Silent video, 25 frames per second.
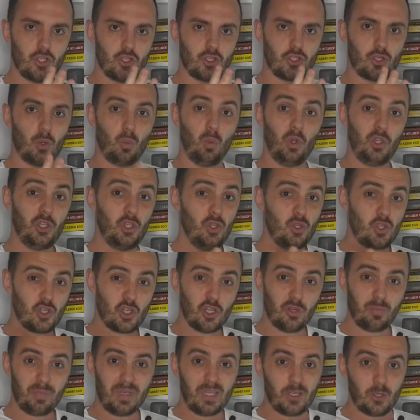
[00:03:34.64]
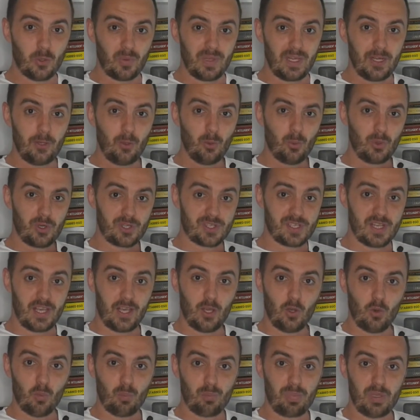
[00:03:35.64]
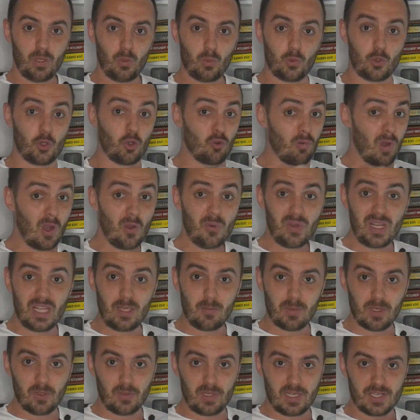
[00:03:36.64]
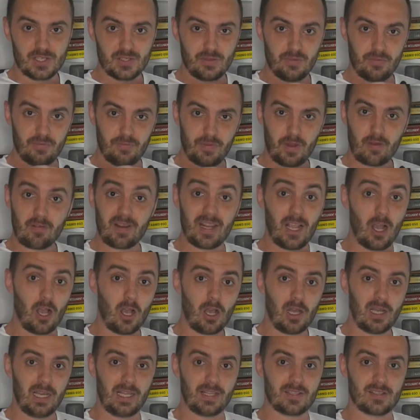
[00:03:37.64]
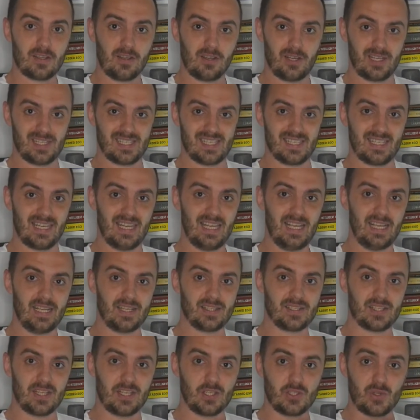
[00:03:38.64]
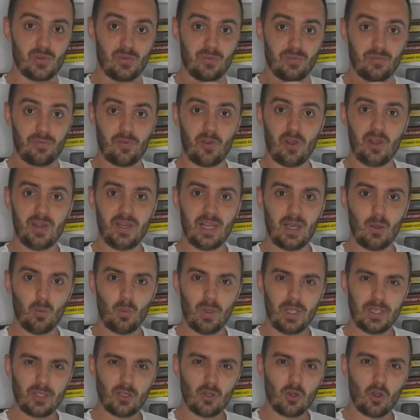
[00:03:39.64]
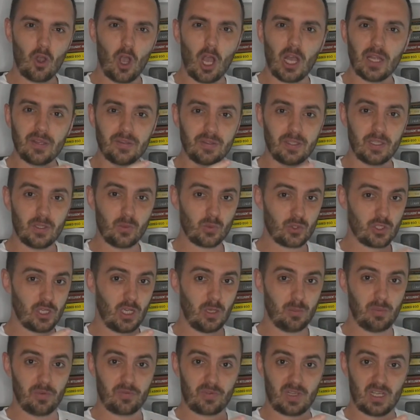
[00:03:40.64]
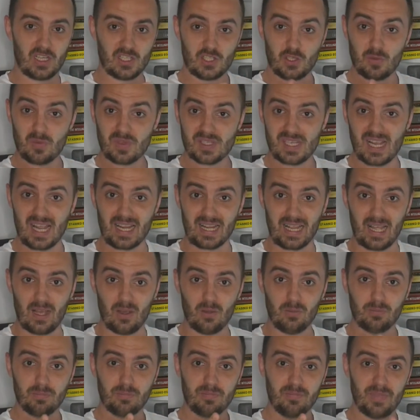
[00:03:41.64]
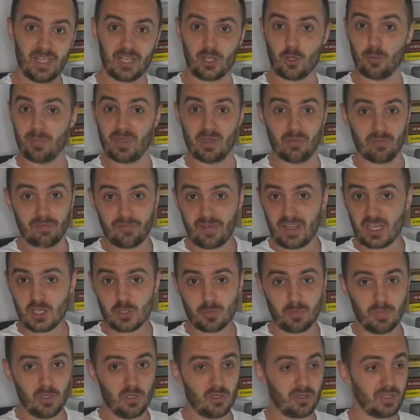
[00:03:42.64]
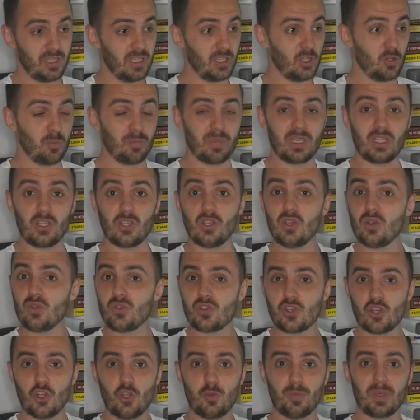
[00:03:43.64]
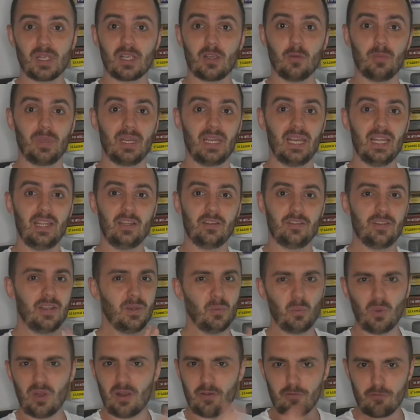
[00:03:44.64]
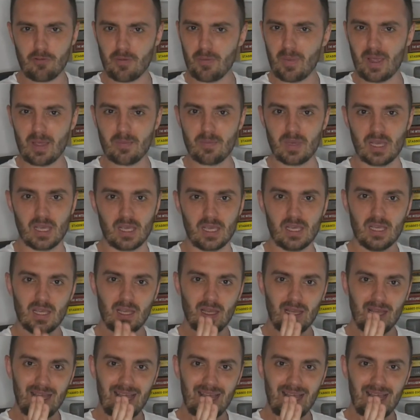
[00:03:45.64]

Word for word: So, what you should be doing in order to help build your own email list of very highly targeted leads is to find out where your ideal type of customers hang out it could be on Facebook, it could be YouTube, it could be LinkedIn, wherever it may be,